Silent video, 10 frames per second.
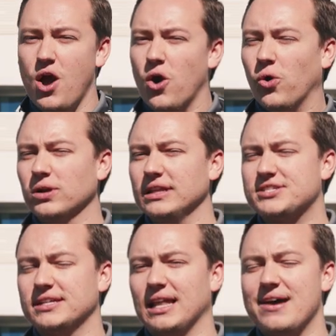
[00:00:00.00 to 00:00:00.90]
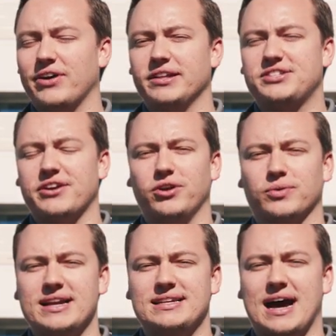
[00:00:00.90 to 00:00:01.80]
or listen live on
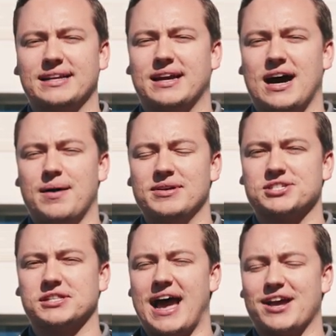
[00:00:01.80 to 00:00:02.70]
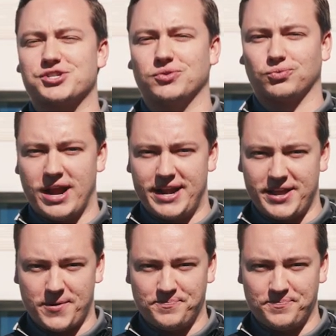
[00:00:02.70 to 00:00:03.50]
OntarioReign.com slash radio.